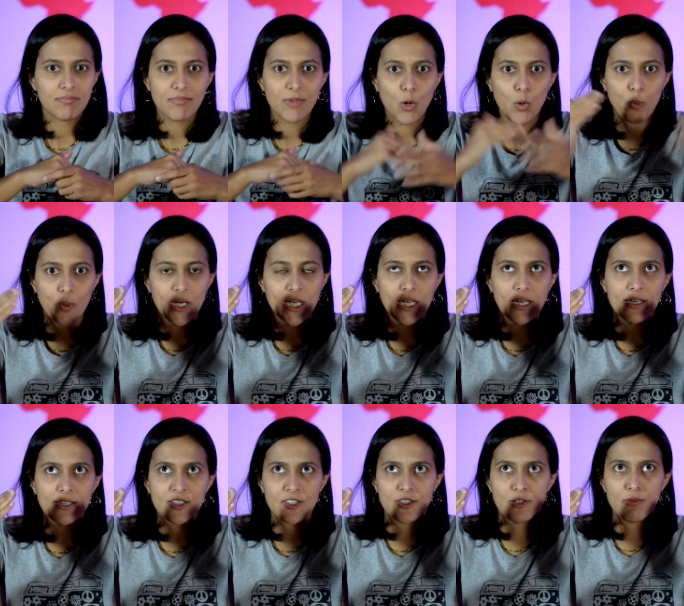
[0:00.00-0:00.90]
we
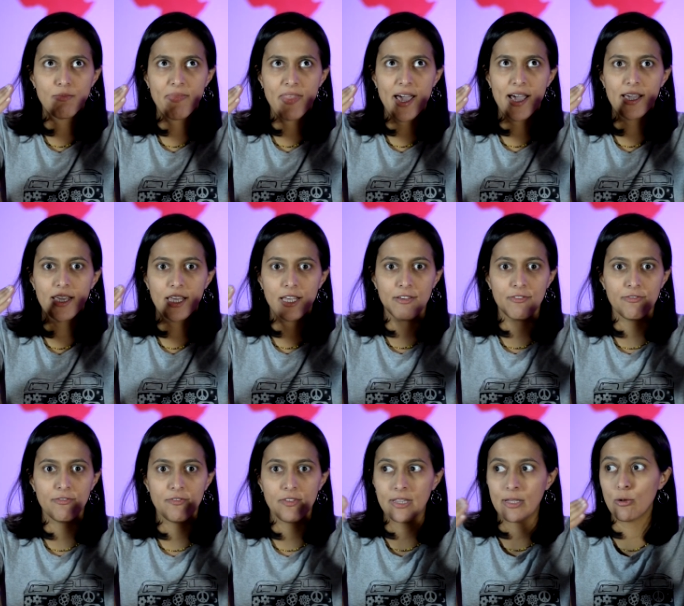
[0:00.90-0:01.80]
assumed that
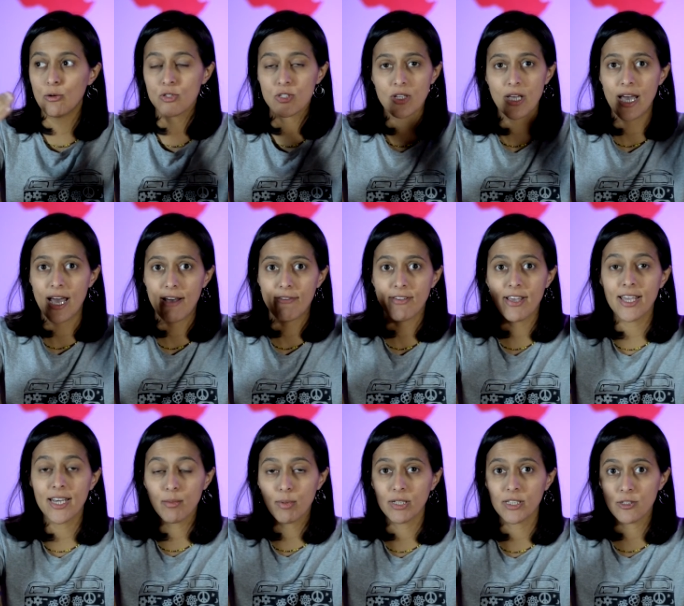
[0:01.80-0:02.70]
if we don't have
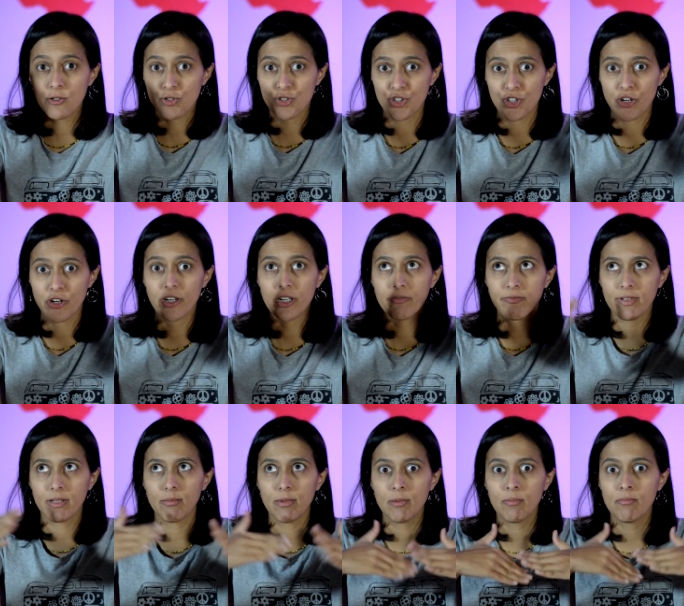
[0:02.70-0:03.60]
anybody to share, it
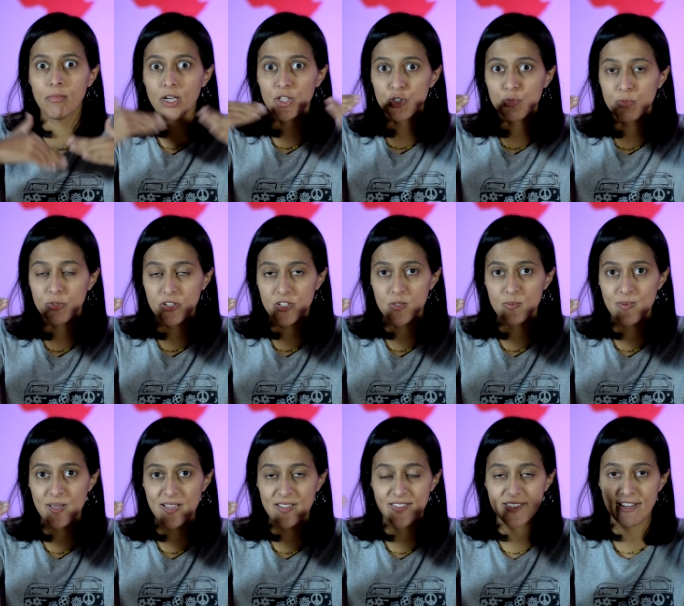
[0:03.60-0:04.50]
will be much more
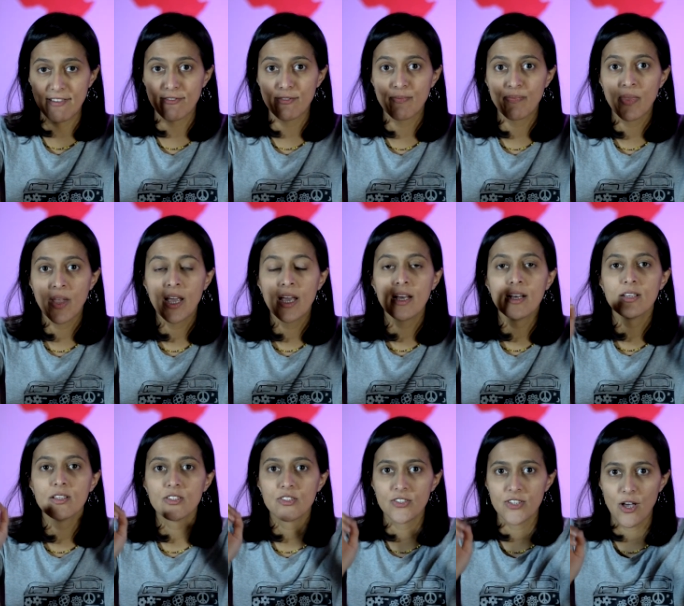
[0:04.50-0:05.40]
expensive.
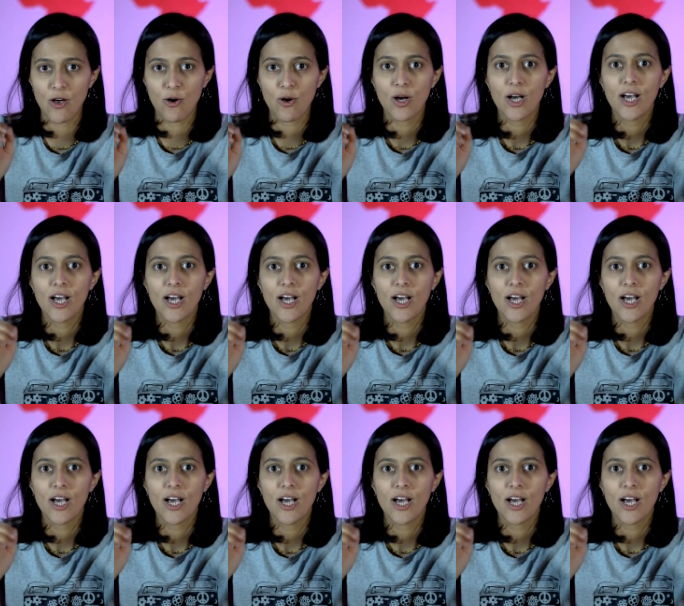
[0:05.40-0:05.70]
So